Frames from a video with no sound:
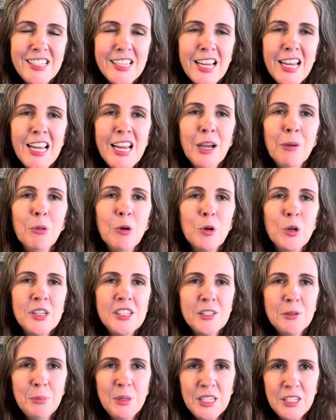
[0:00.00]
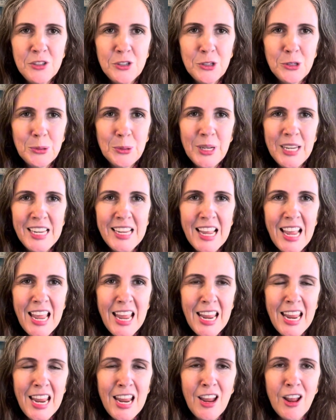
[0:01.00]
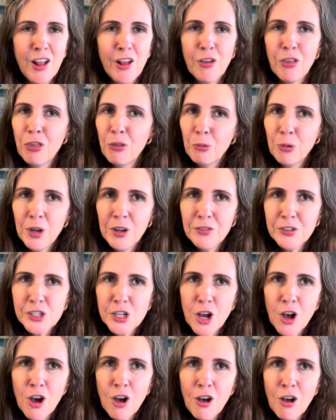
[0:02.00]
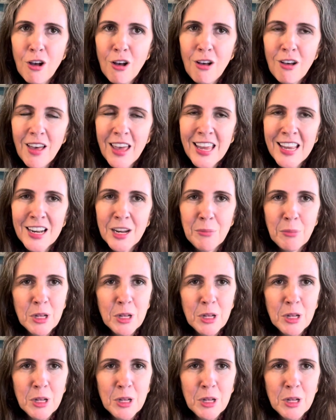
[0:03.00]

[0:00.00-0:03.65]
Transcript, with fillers: Today I'm going to be doing a thrift haul,